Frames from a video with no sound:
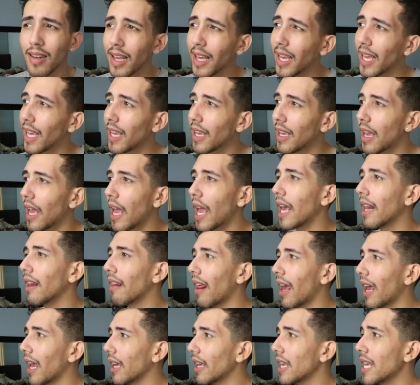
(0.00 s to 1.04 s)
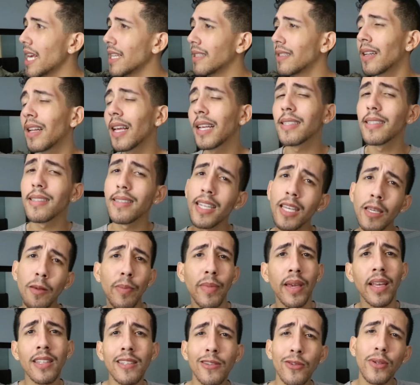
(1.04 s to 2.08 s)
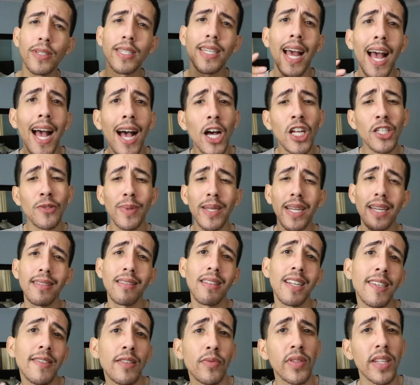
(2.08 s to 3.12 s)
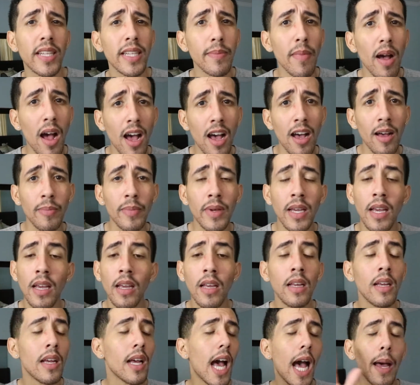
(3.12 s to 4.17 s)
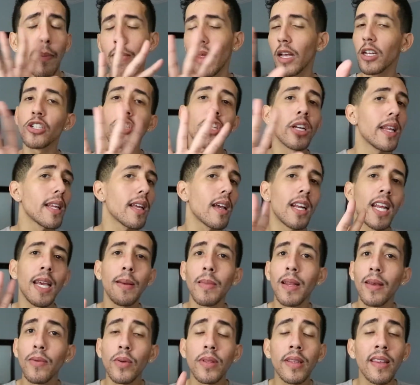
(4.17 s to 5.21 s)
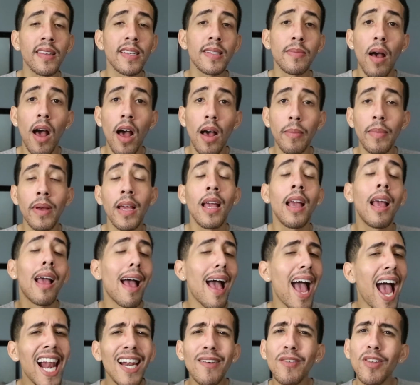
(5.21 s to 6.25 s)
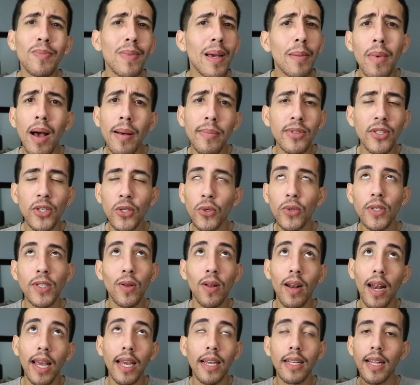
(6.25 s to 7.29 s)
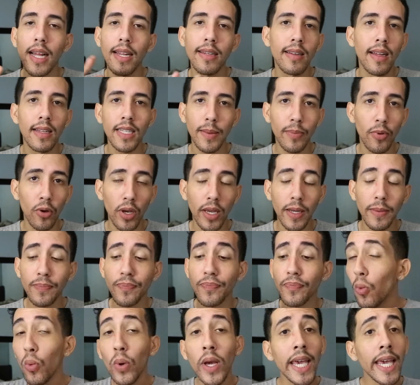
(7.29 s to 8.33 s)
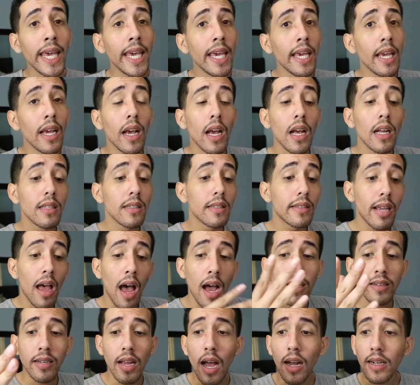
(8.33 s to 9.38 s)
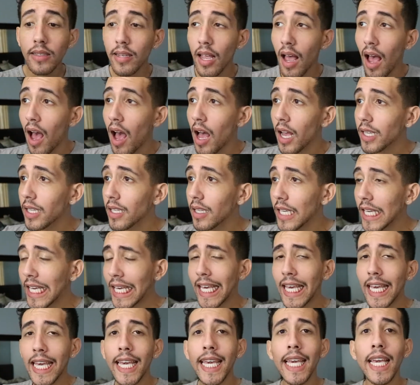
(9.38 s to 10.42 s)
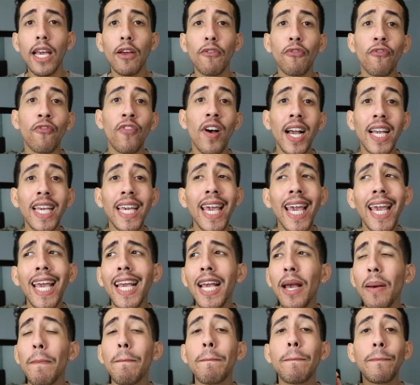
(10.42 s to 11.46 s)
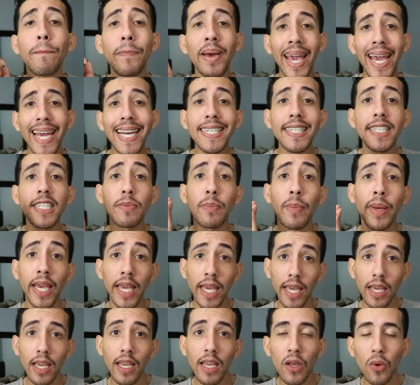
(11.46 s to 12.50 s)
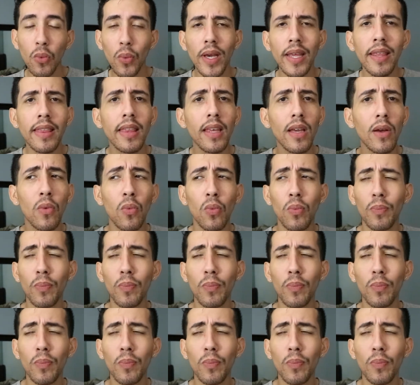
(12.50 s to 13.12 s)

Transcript: late, and like he has to like sneak me into his house because he lives with his mom. I'm not shitting on him living with his mom. I live with my mom too, so like that's not the point. We talk. He fucking baits me with